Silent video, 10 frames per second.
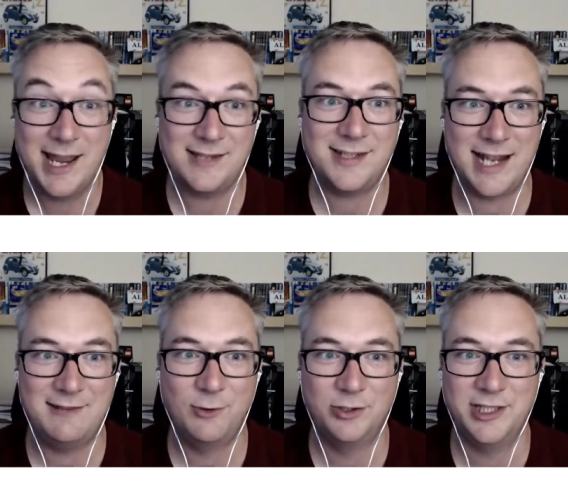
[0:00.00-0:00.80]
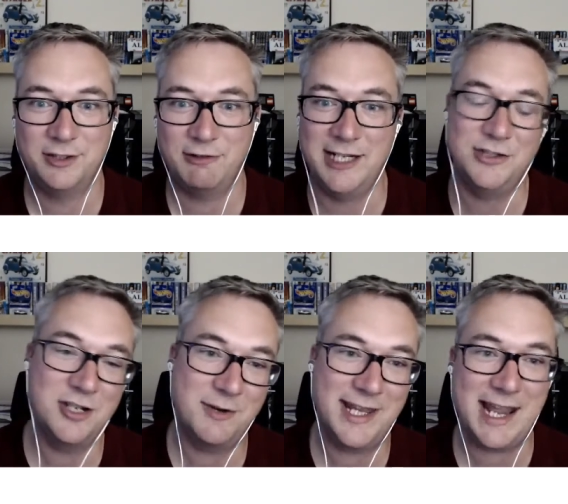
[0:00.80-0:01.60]
It's the A43. Do you
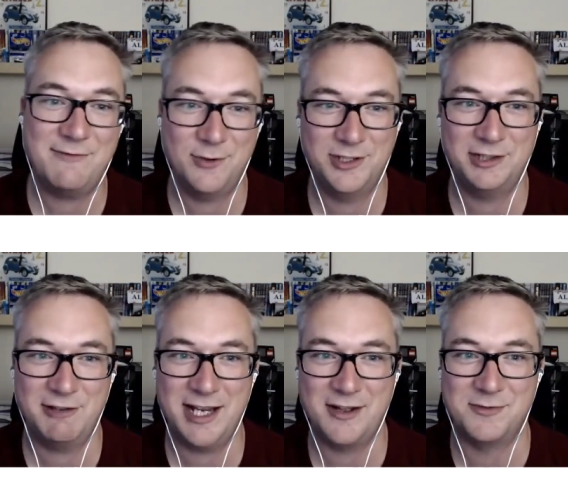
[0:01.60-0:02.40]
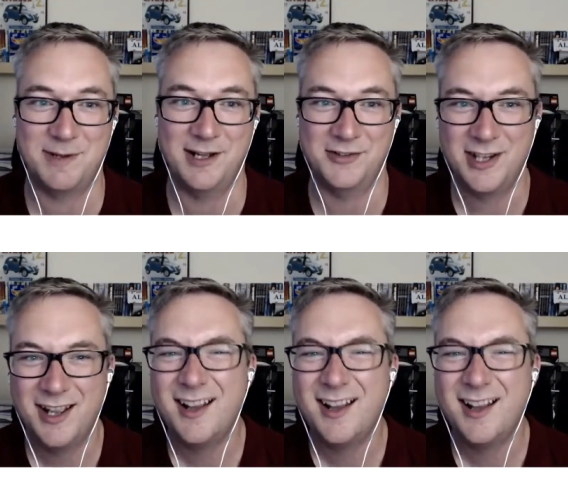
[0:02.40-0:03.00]
know where the A43 goes past?